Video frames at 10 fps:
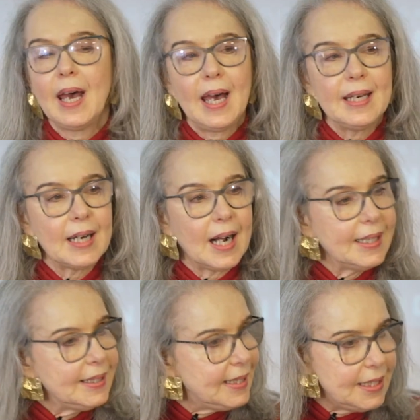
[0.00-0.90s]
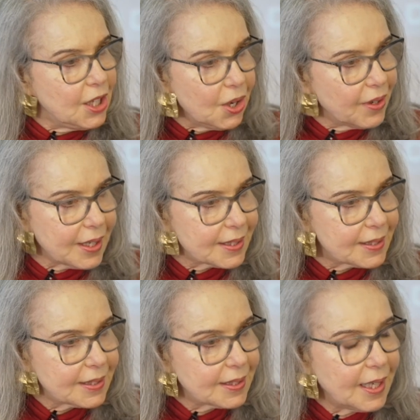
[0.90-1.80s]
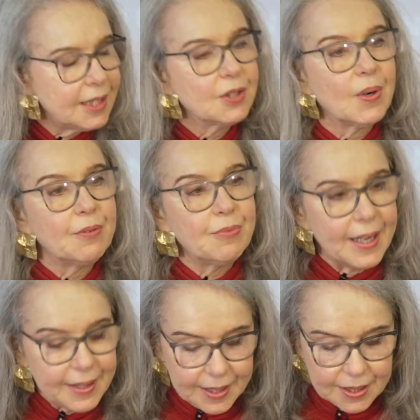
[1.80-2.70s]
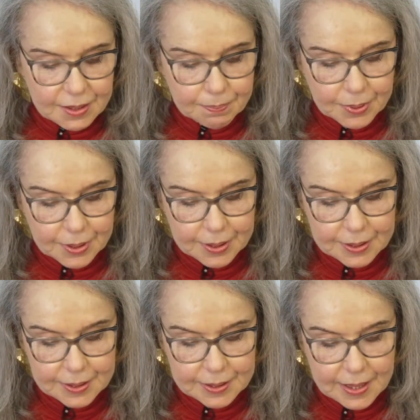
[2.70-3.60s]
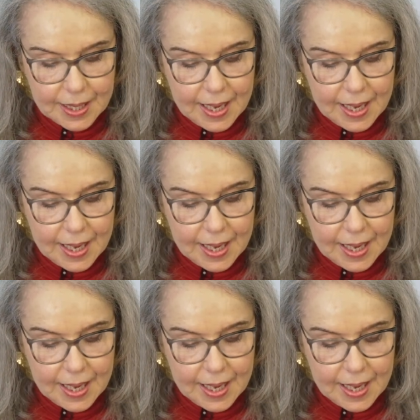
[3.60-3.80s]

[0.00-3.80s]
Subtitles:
And I didn't know this. And so I read these books